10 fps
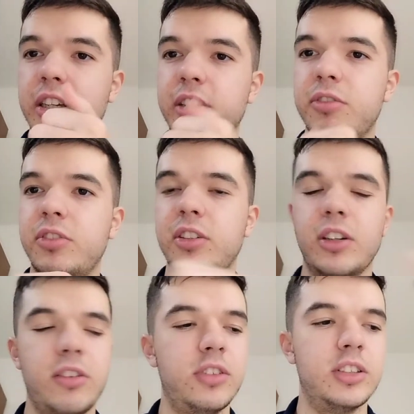You feel
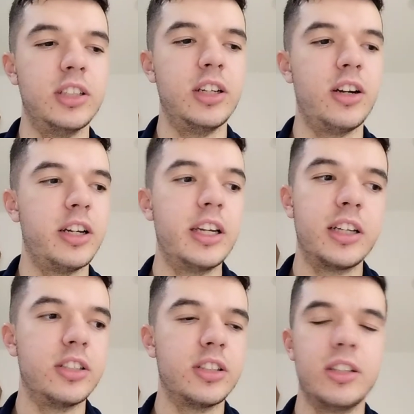obviously
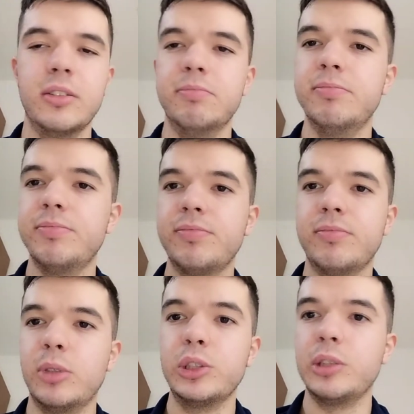Arya is the
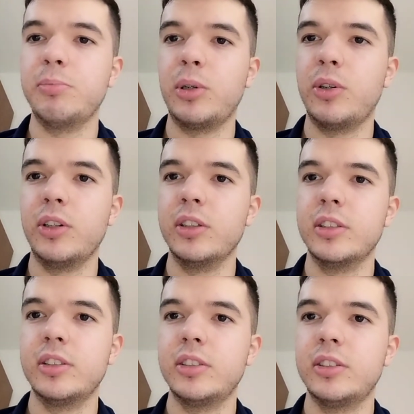most important.